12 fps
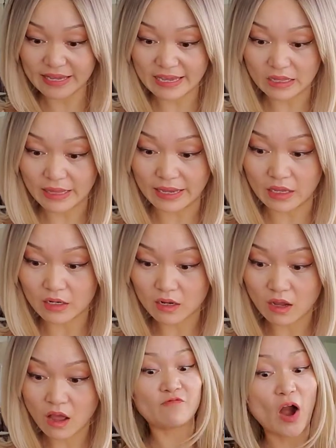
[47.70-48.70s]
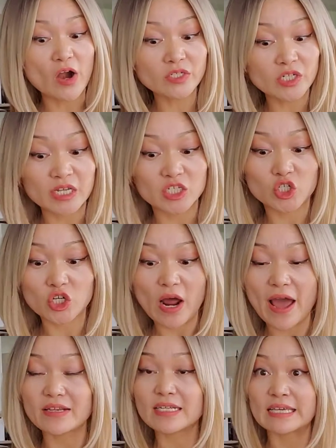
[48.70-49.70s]
to kill it. First, he's
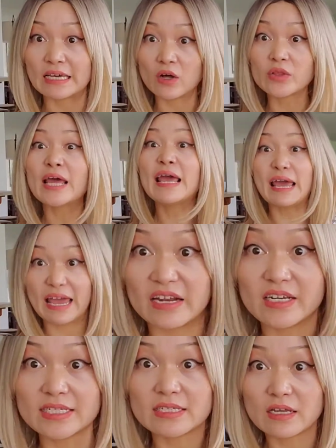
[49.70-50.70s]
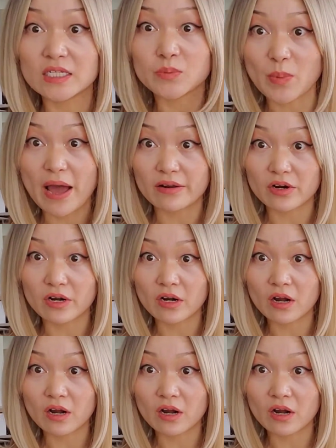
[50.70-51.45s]
trying to kill the innocent spider.